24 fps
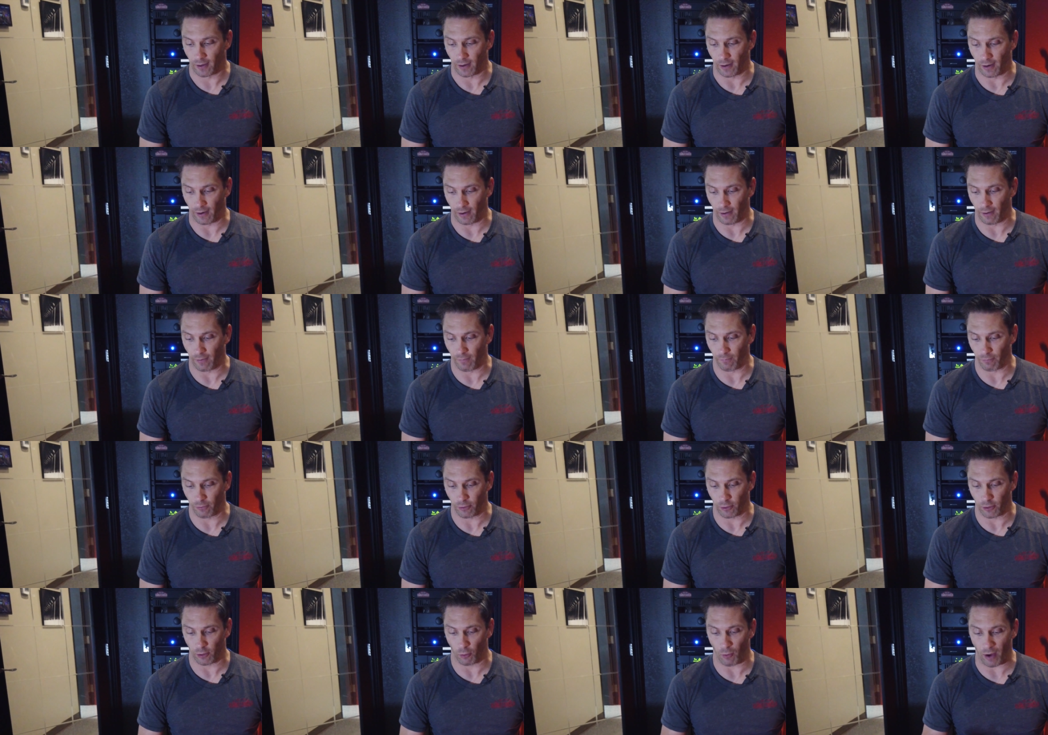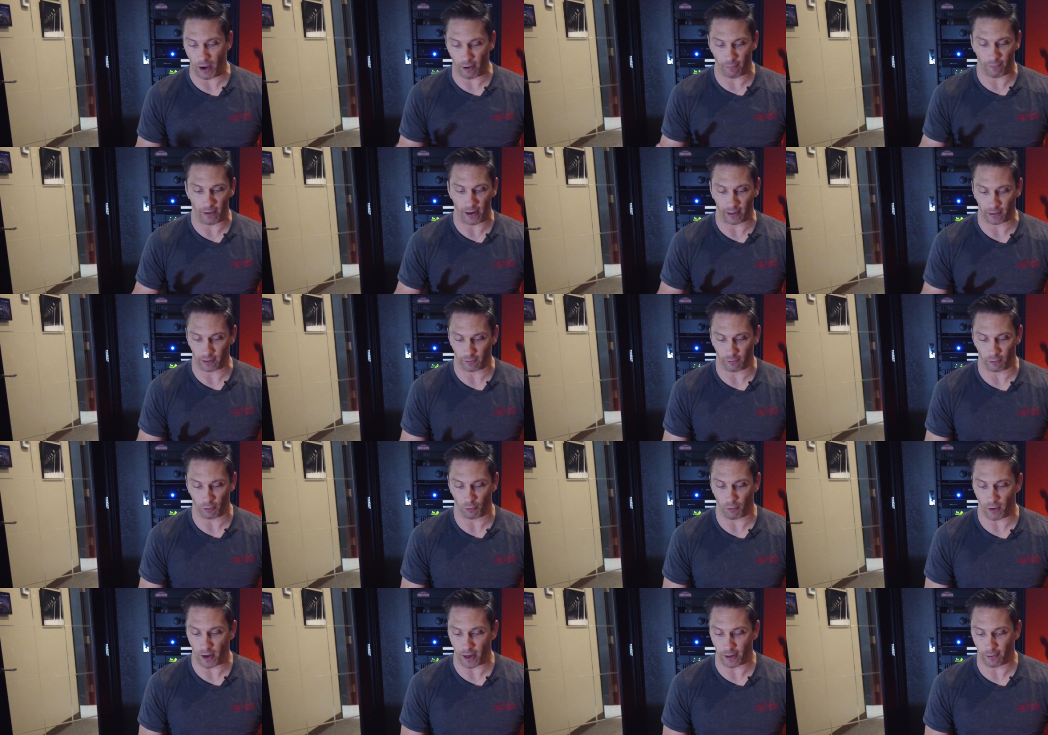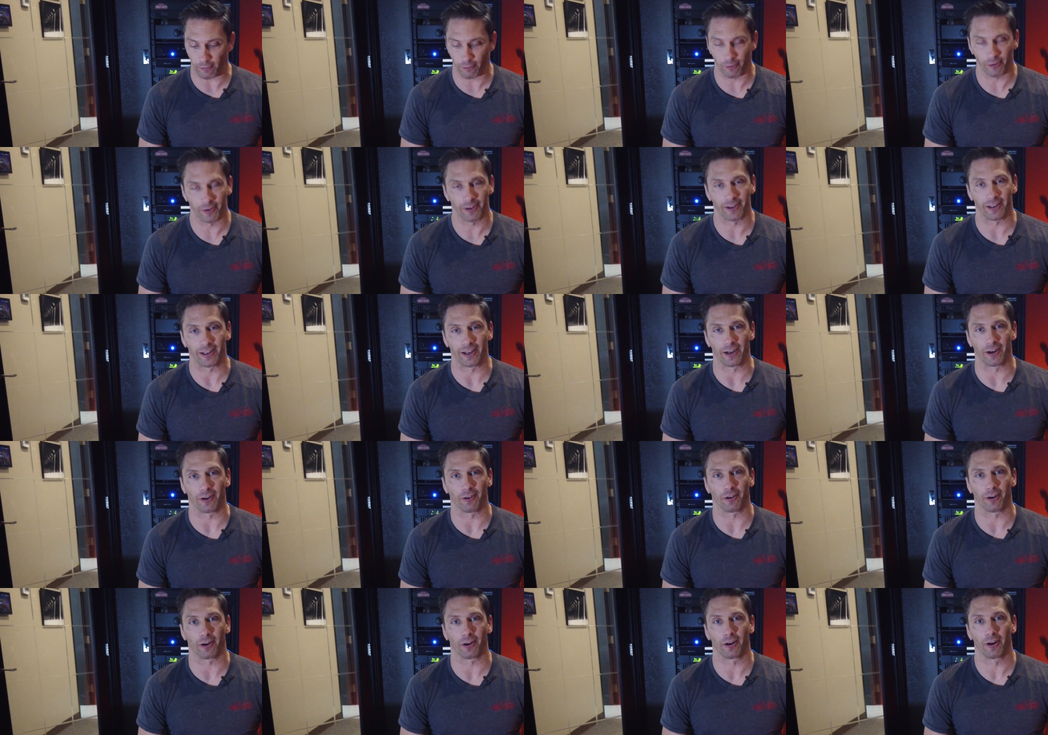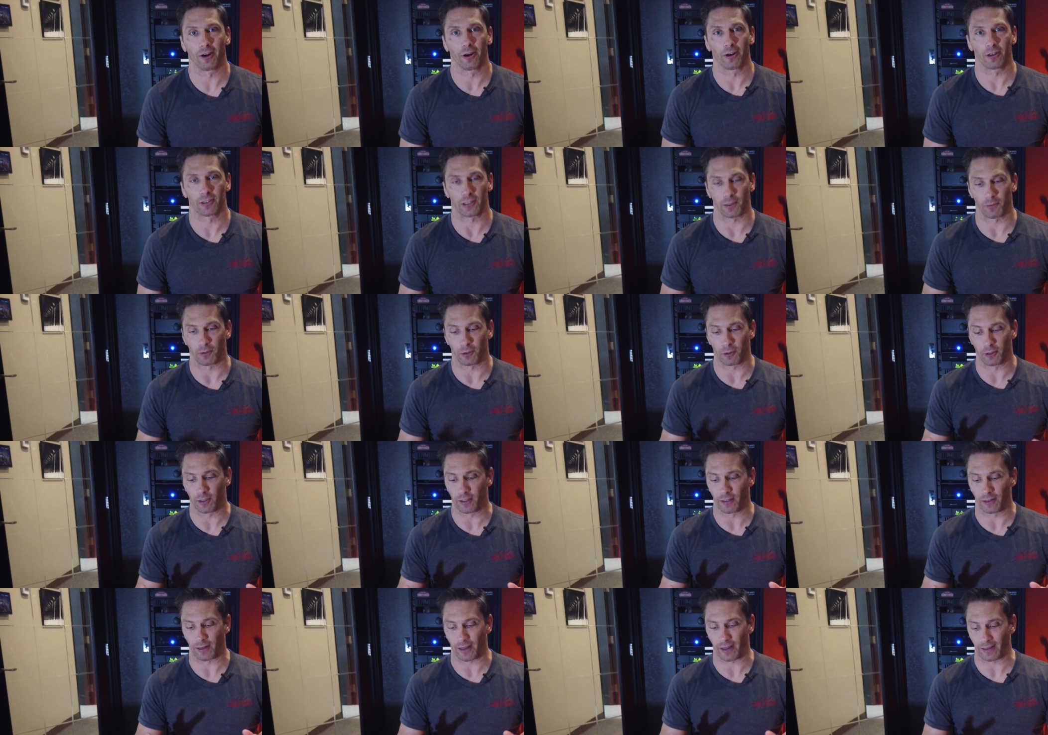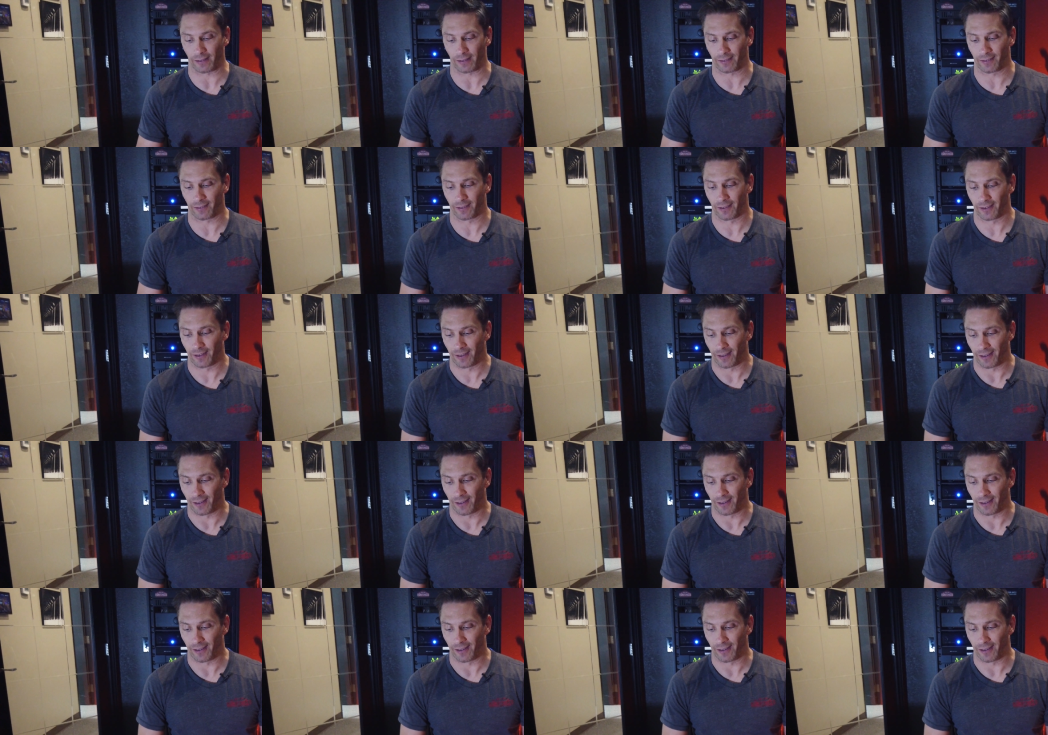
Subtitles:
The wow factor for the wife, or someone who didn't like